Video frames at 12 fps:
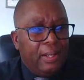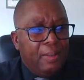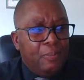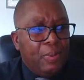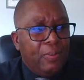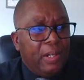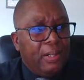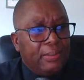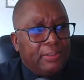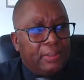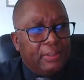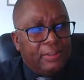um, we were
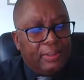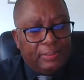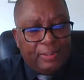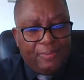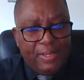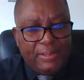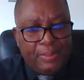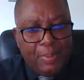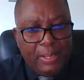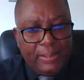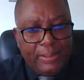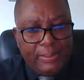asked to conduct a
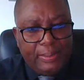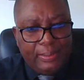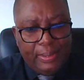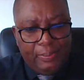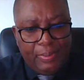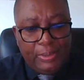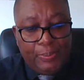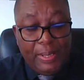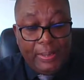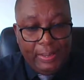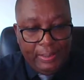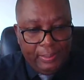feasibility study, which
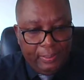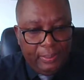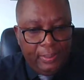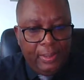we did.